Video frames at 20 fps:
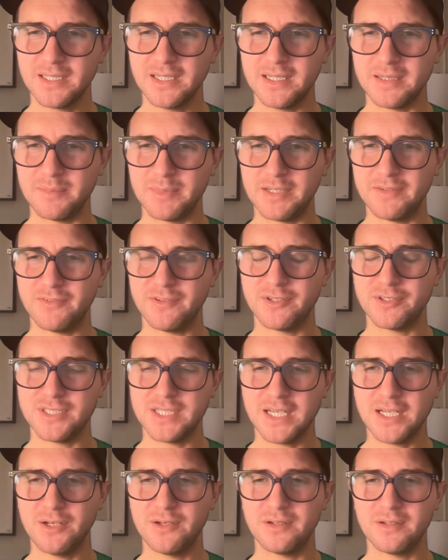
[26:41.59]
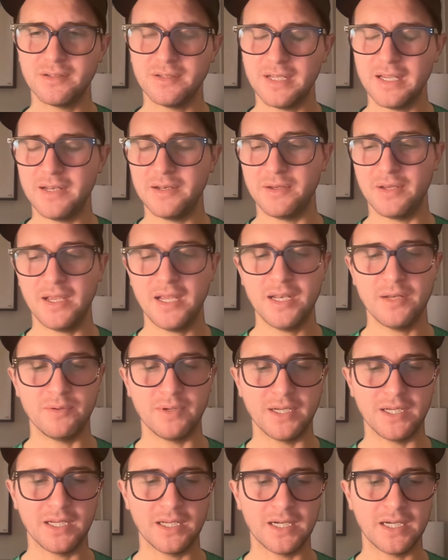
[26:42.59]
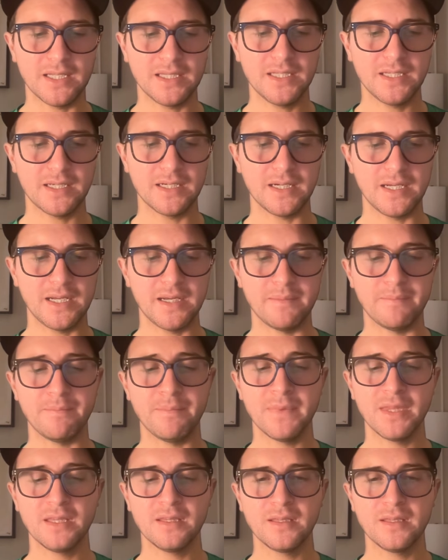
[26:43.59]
Yeah, I mean, if they're 10... Anyway, yeah, I think I am.